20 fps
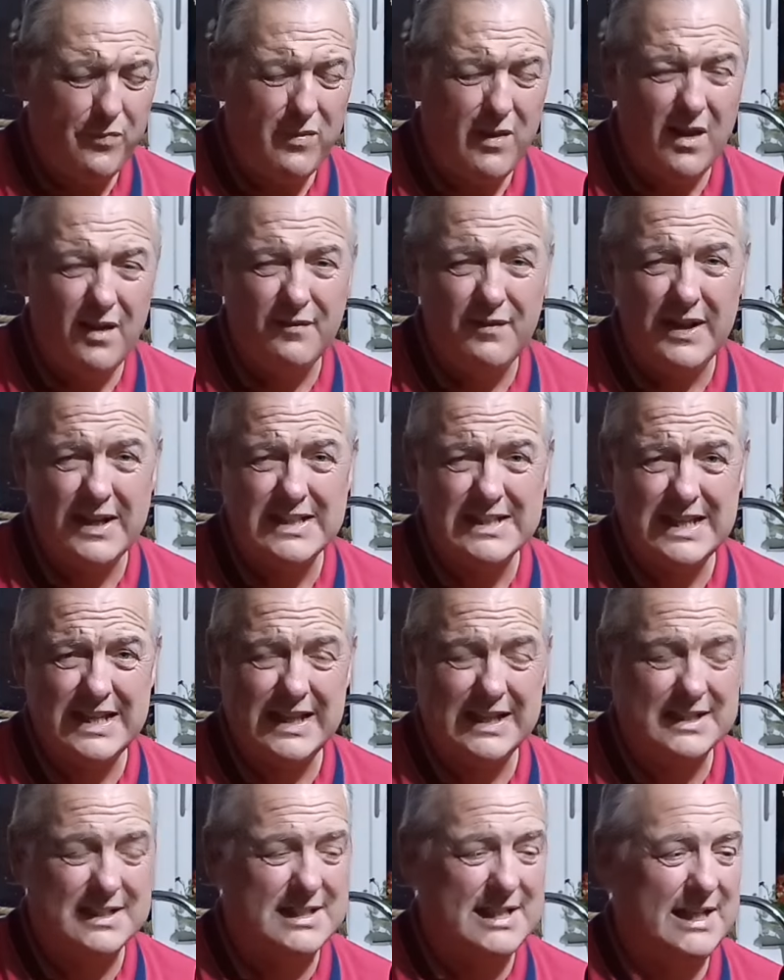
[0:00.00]
eventually
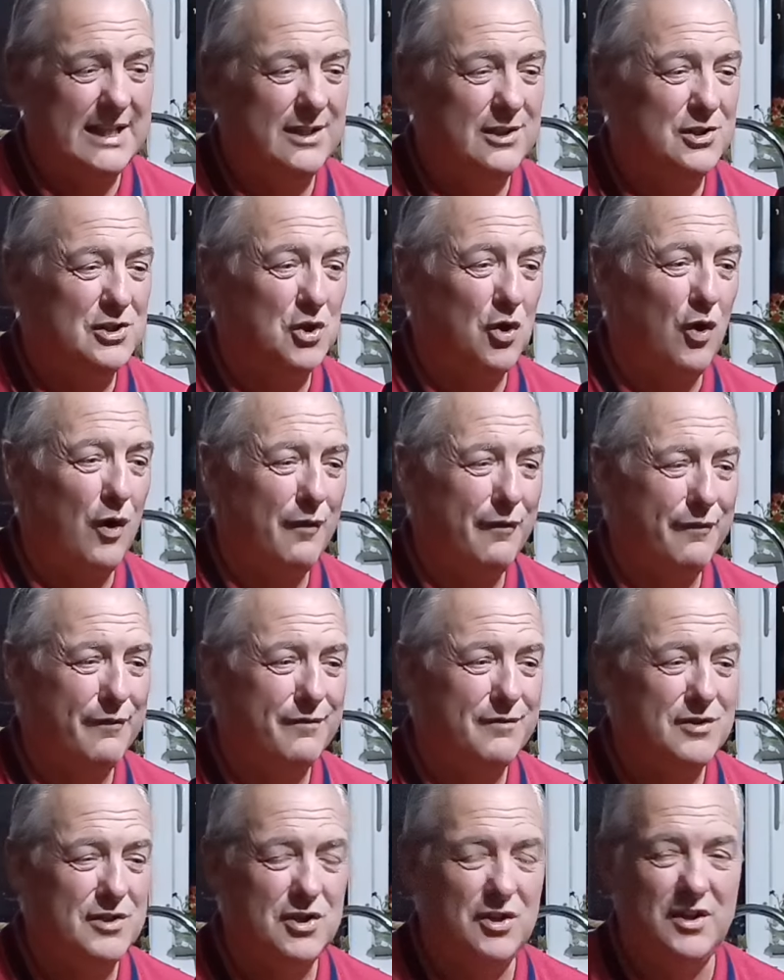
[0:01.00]
that tails
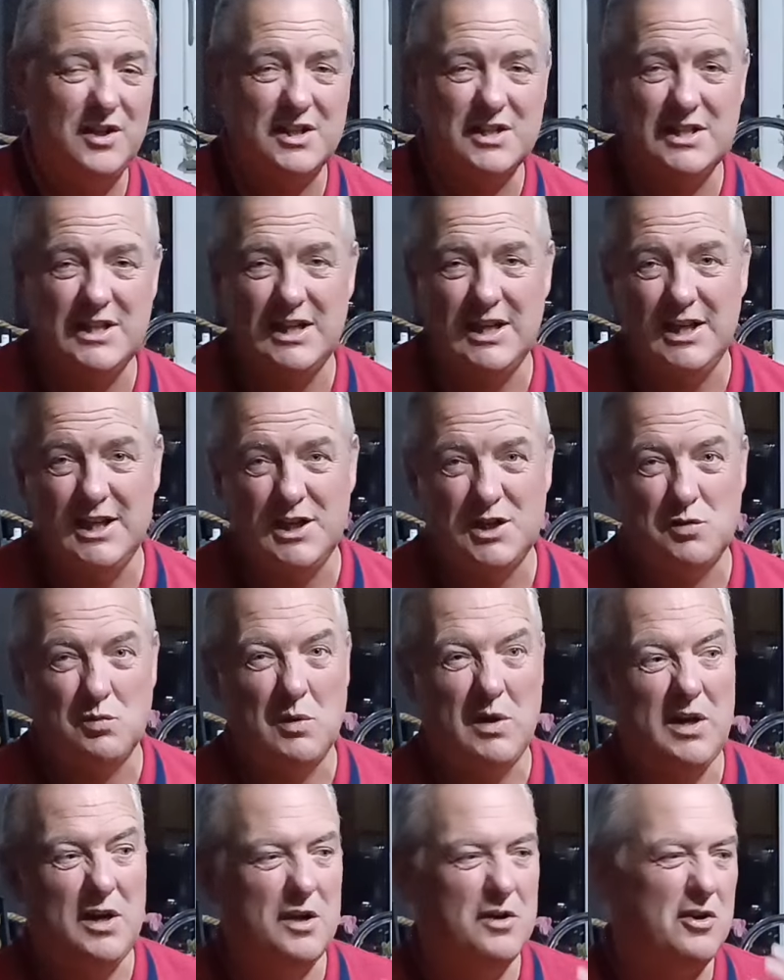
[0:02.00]
off to the stage
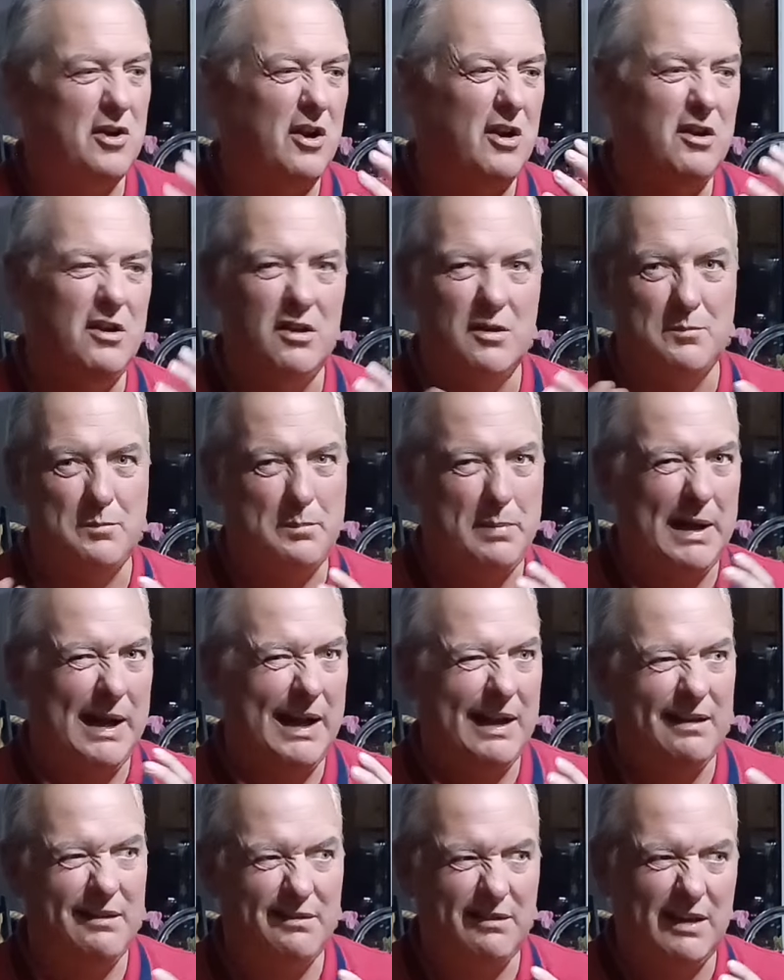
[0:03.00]
where you're down to
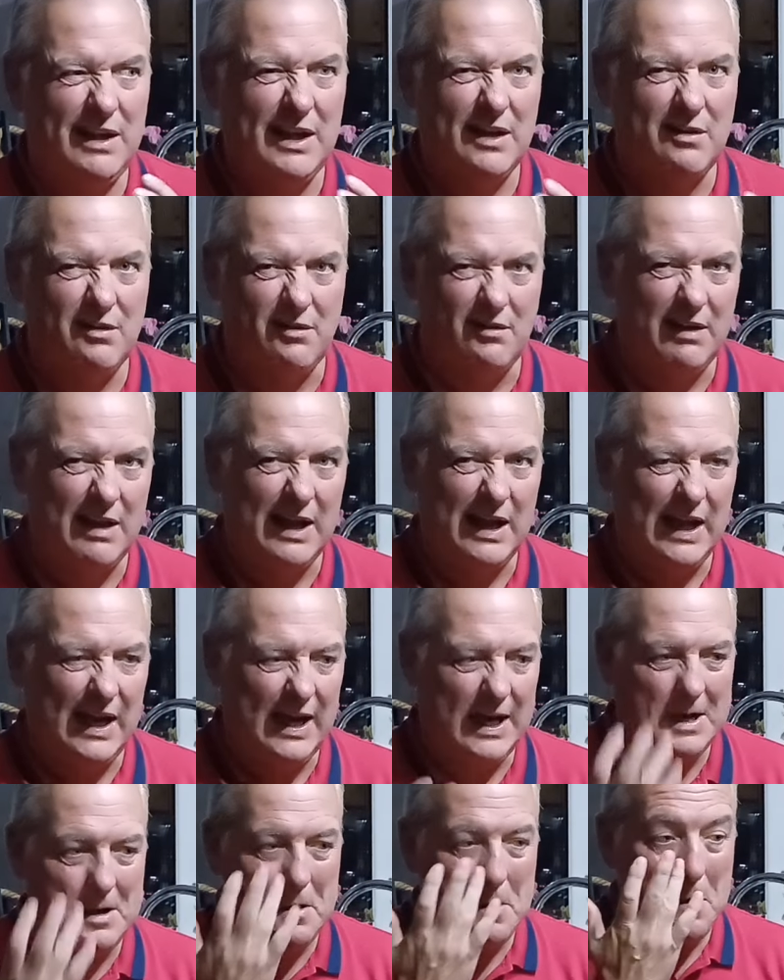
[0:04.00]
pint 8 or
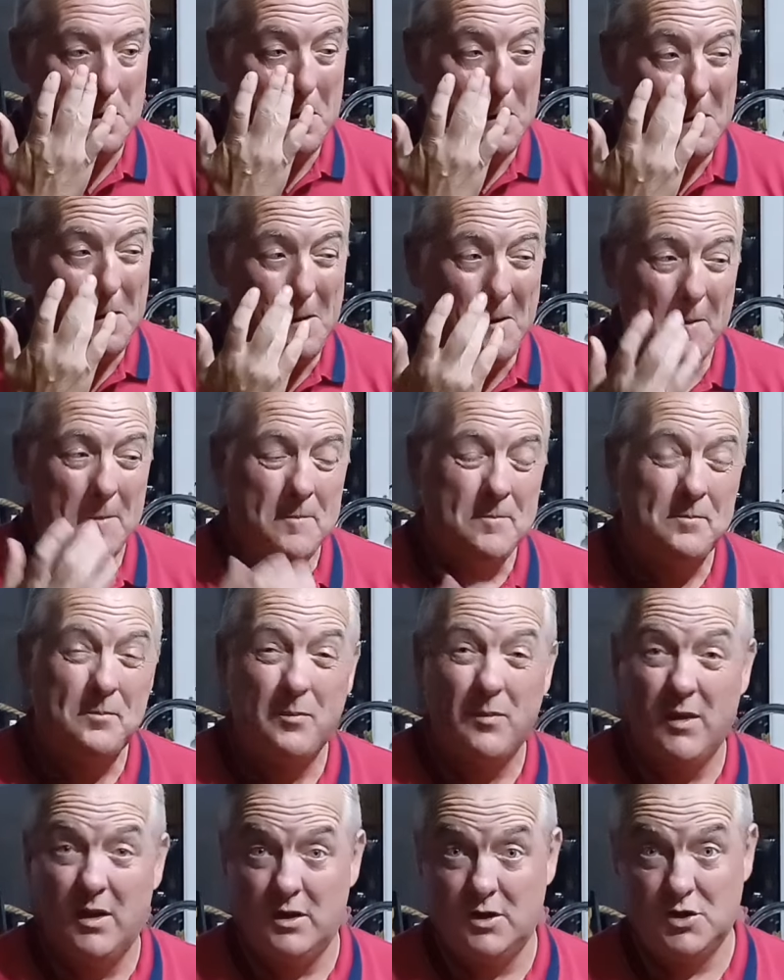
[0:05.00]
9.
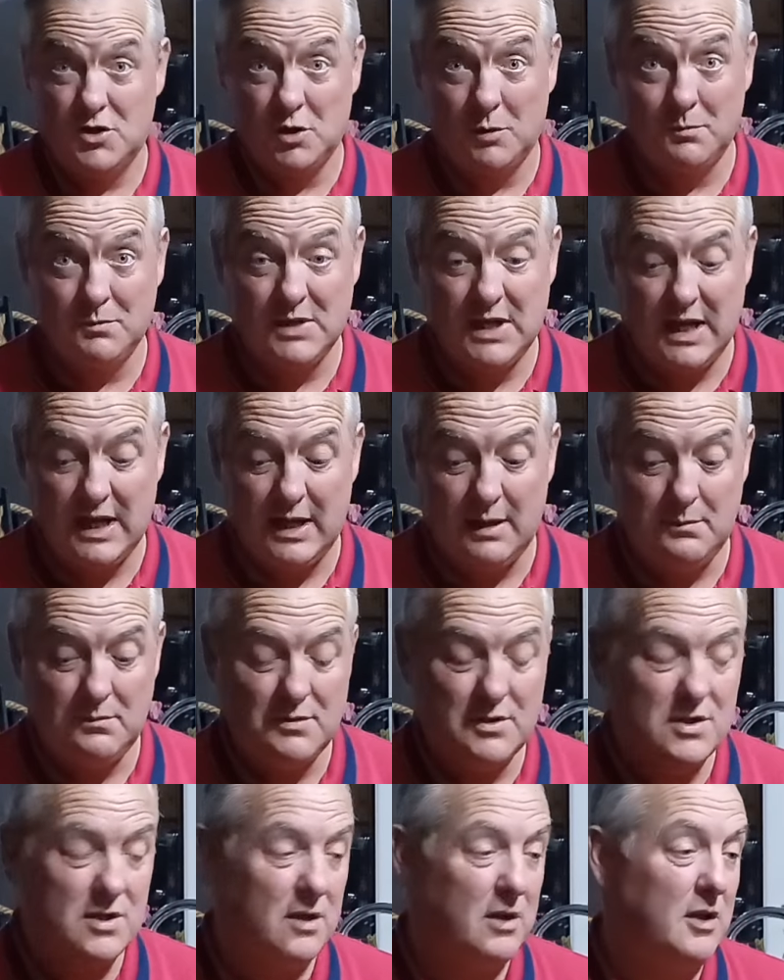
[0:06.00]

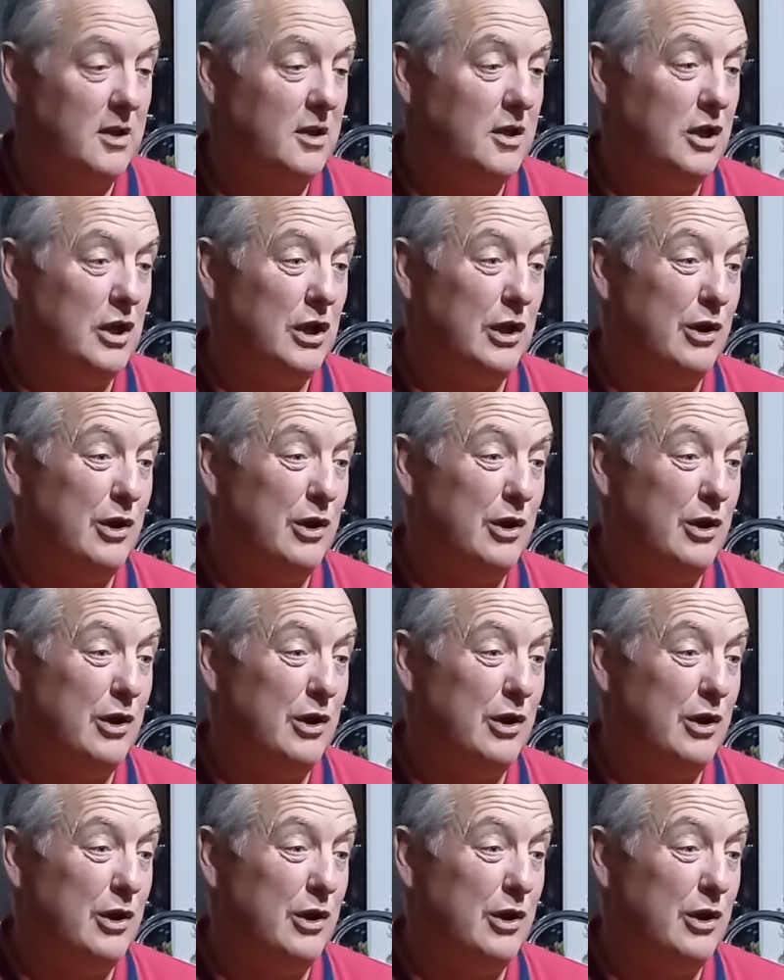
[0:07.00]
Sometimes you